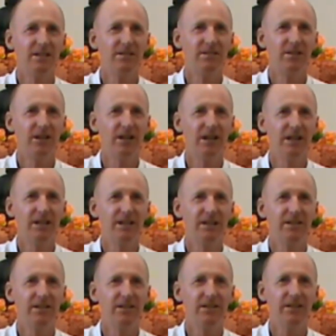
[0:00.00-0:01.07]
Right?
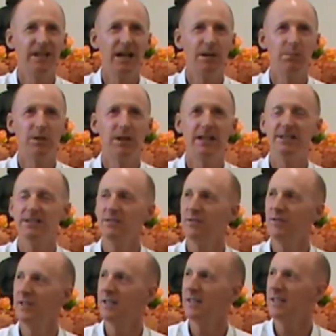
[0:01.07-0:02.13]
The unpleasant
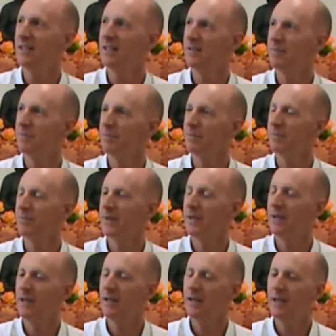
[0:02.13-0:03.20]
feeling.
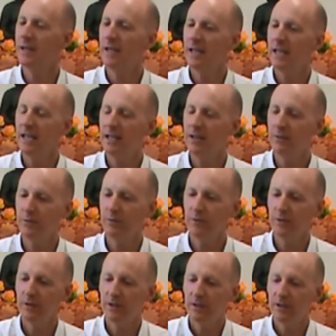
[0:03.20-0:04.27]
If
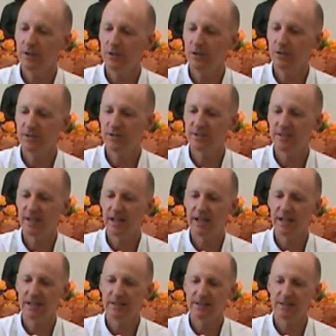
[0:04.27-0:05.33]
you
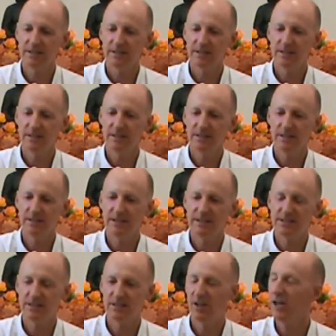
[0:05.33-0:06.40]
start
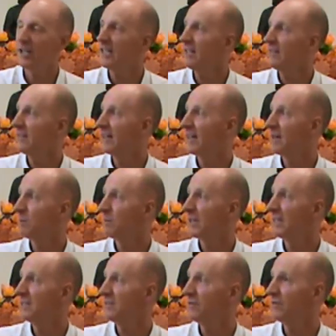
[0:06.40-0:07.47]
disliking that
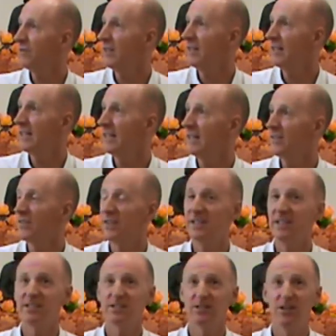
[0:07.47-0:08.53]
unpleasant feeling, the
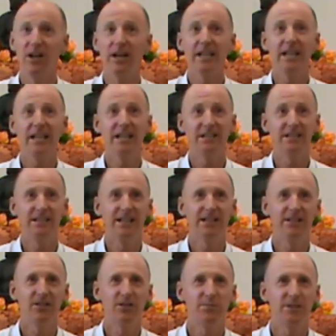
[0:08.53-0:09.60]
disliking is now
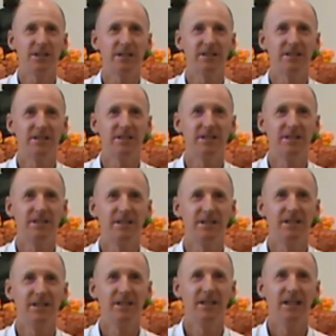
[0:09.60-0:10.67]
the object.
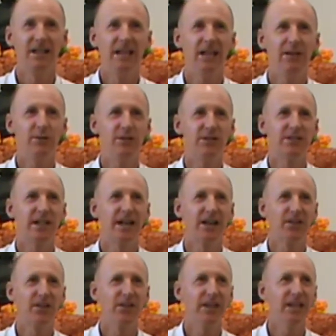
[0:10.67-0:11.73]
If you
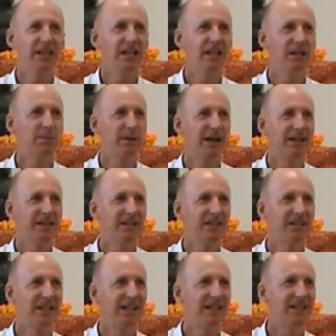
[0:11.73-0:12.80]
start thinking about it
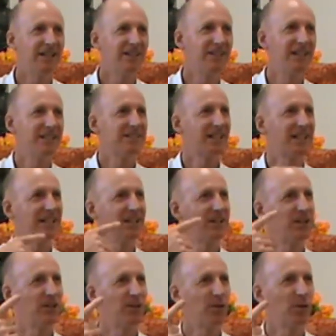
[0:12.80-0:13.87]
again, then suddenly
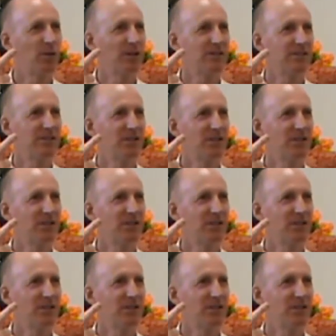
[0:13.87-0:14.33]
the thought is the